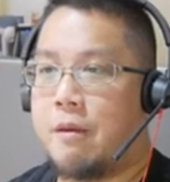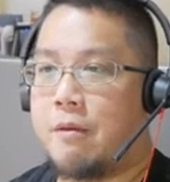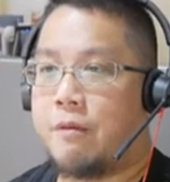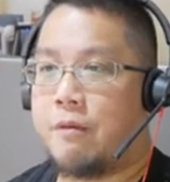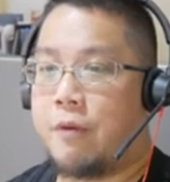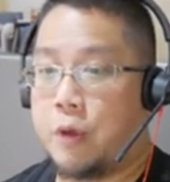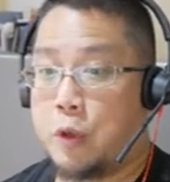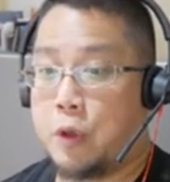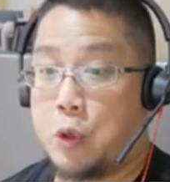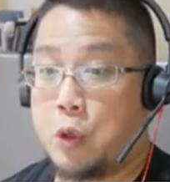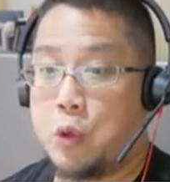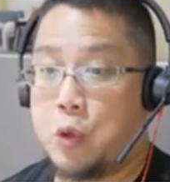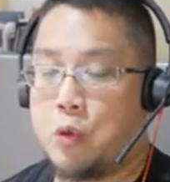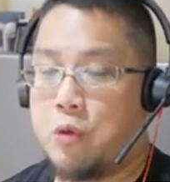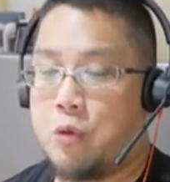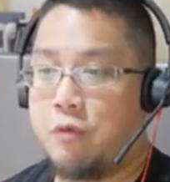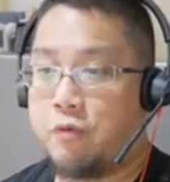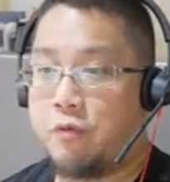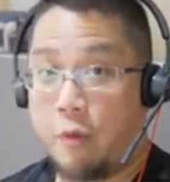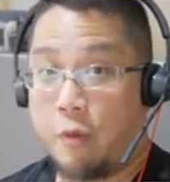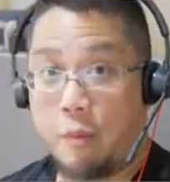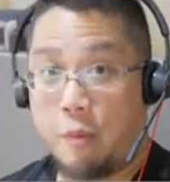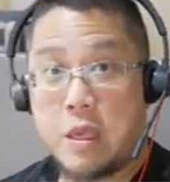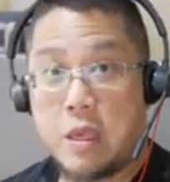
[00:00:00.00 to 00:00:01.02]
For
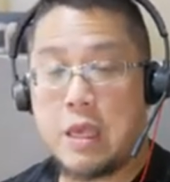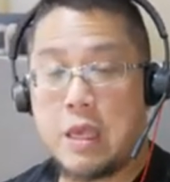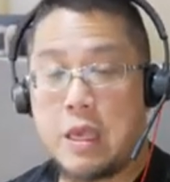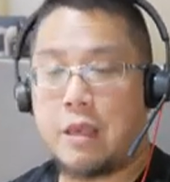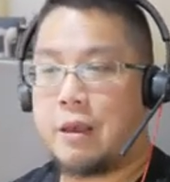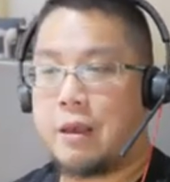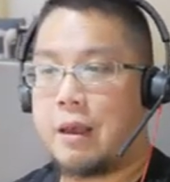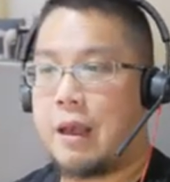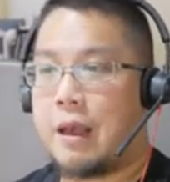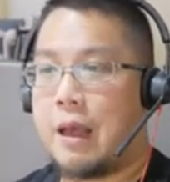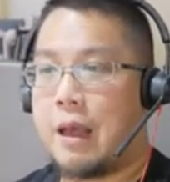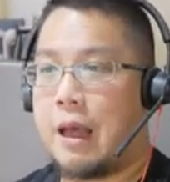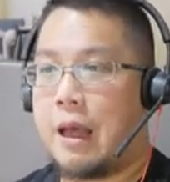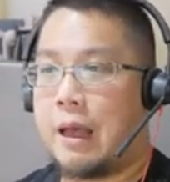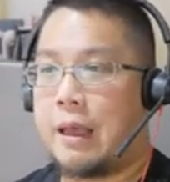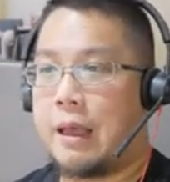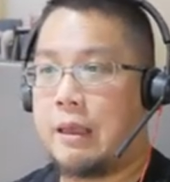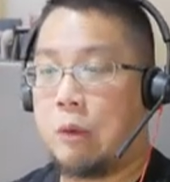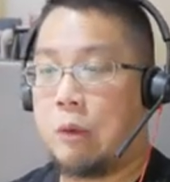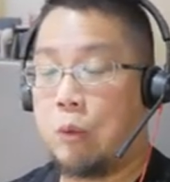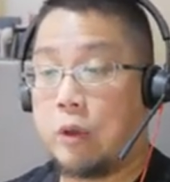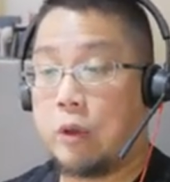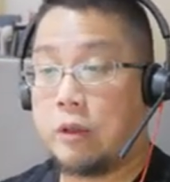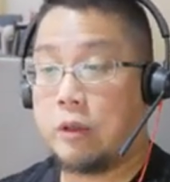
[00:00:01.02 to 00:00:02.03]
me,
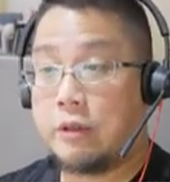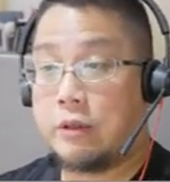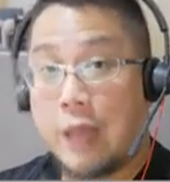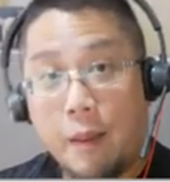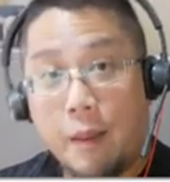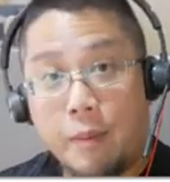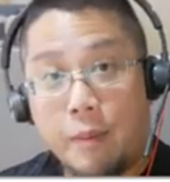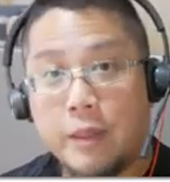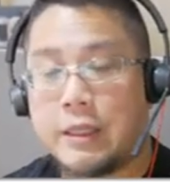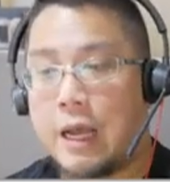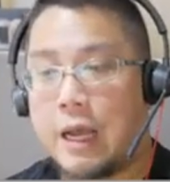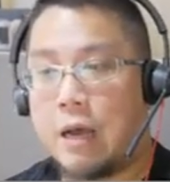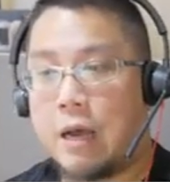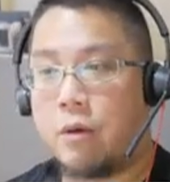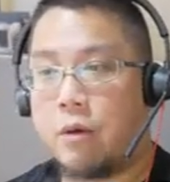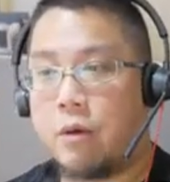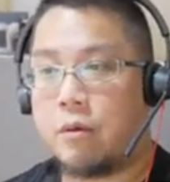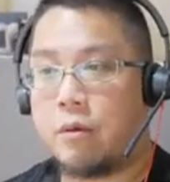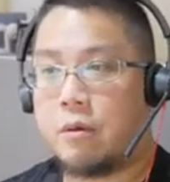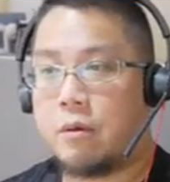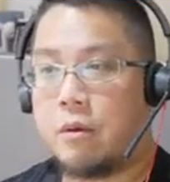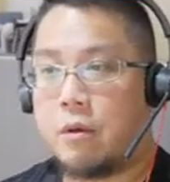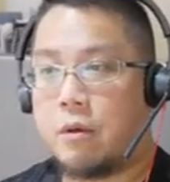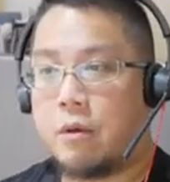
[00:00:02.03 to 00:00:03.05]
I would double down
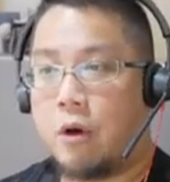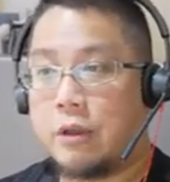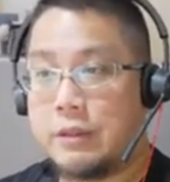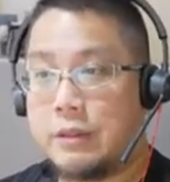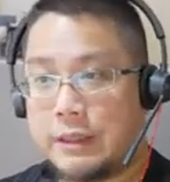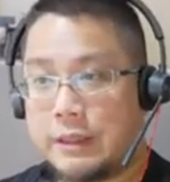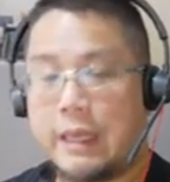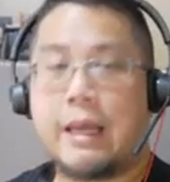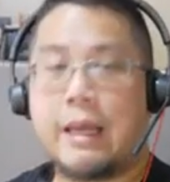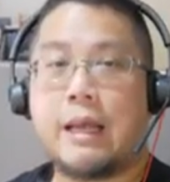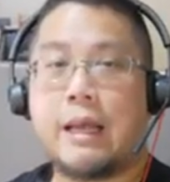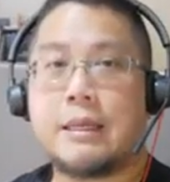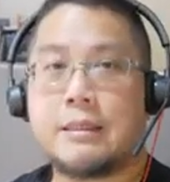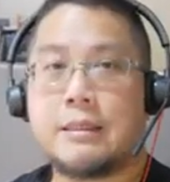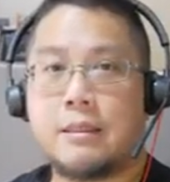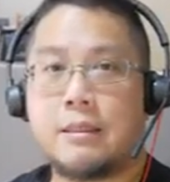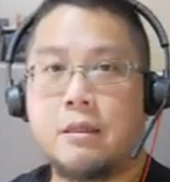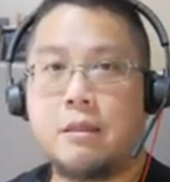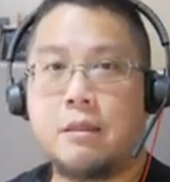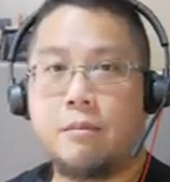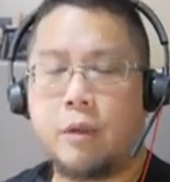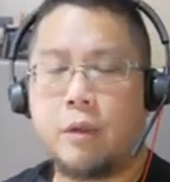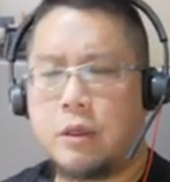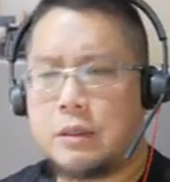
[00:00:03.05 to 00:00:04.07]
on side
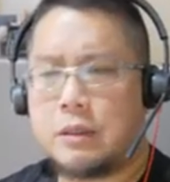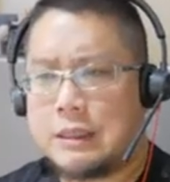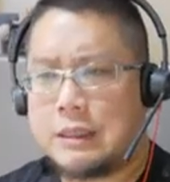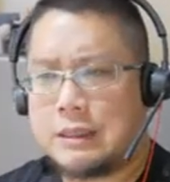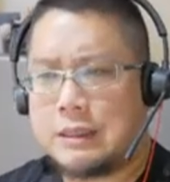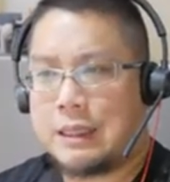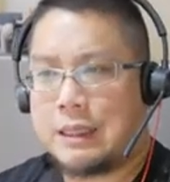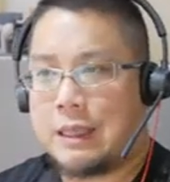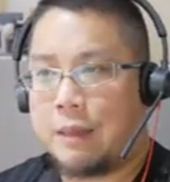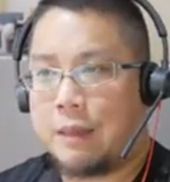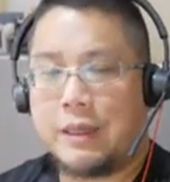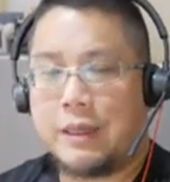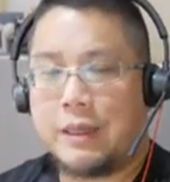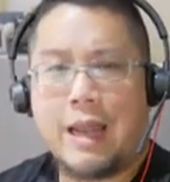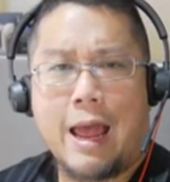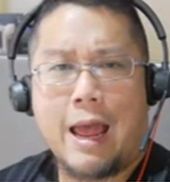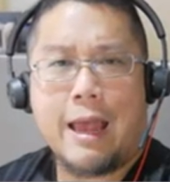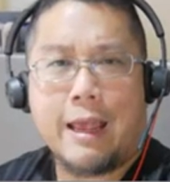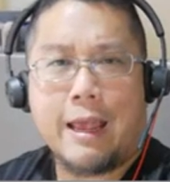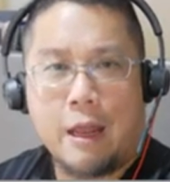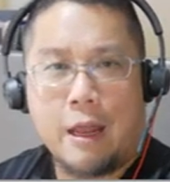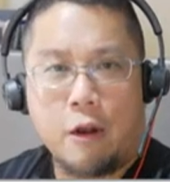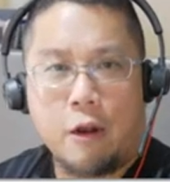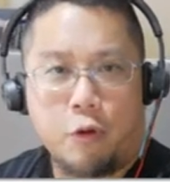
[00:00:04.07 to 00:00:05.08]
hustle because it's something that
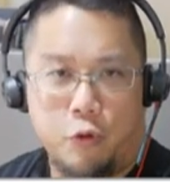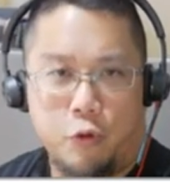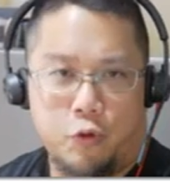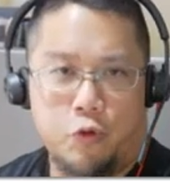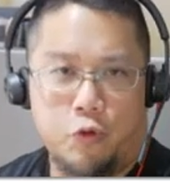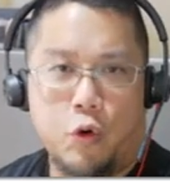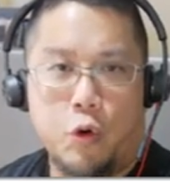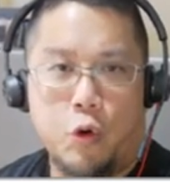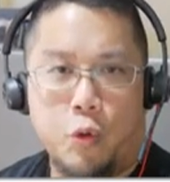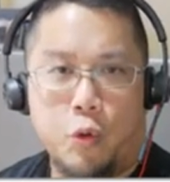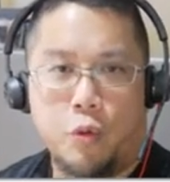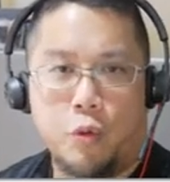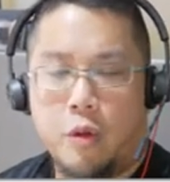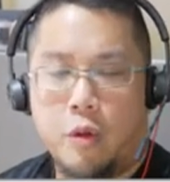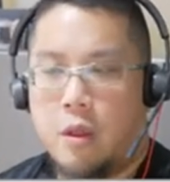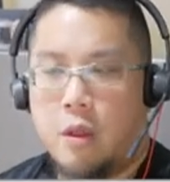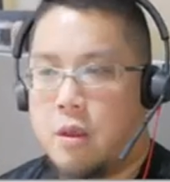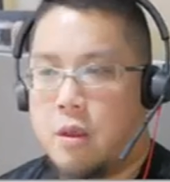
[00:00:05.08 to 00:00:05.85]
I can control.